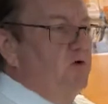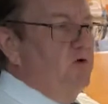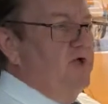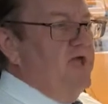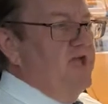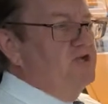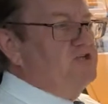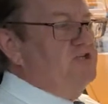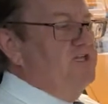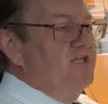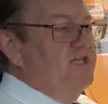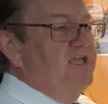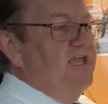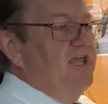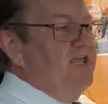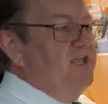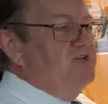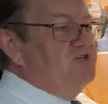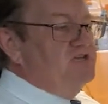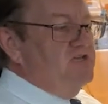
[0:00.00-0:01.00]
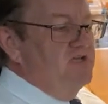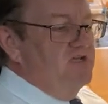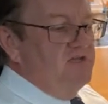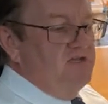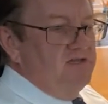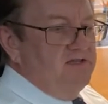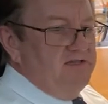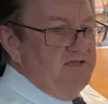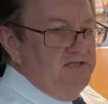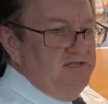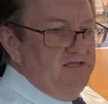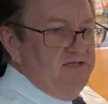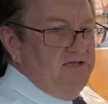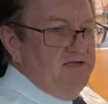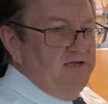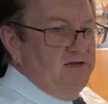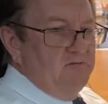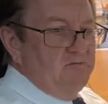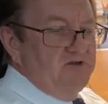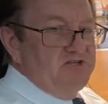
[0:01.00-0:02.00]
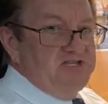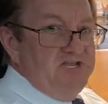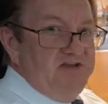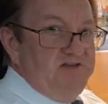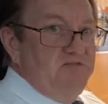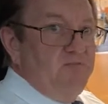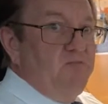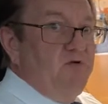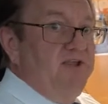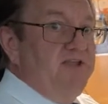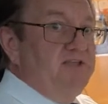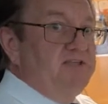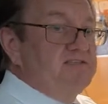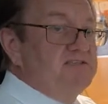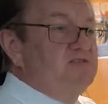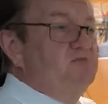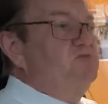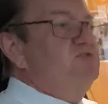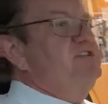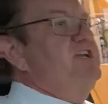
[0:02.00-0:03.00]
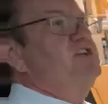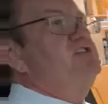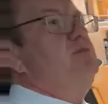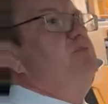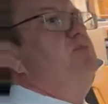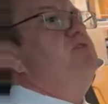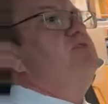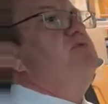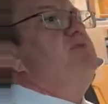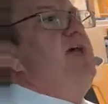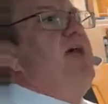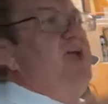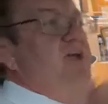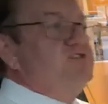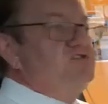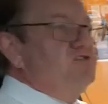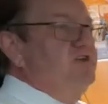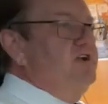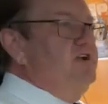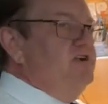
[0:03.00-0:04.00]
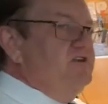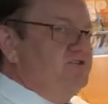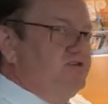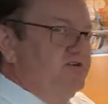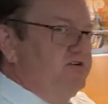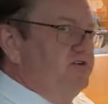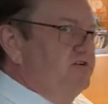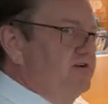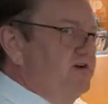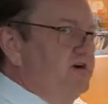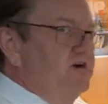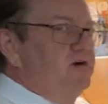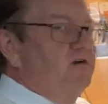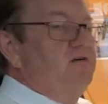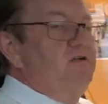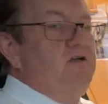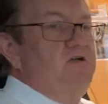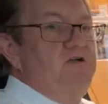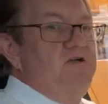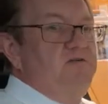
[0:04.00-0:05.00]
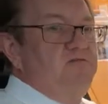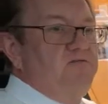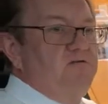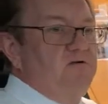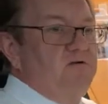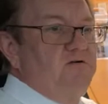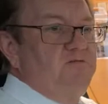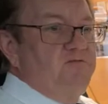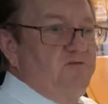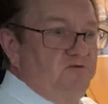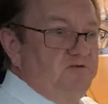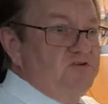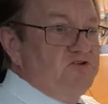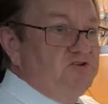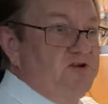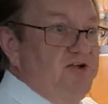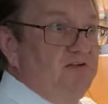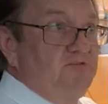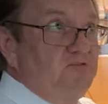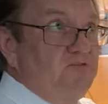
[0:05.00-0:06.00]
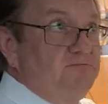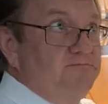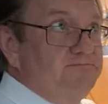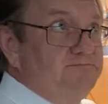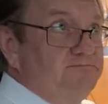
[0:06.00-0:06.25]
will actually engage the regenerative braking system, which actually puts extra energy in your car for further travel.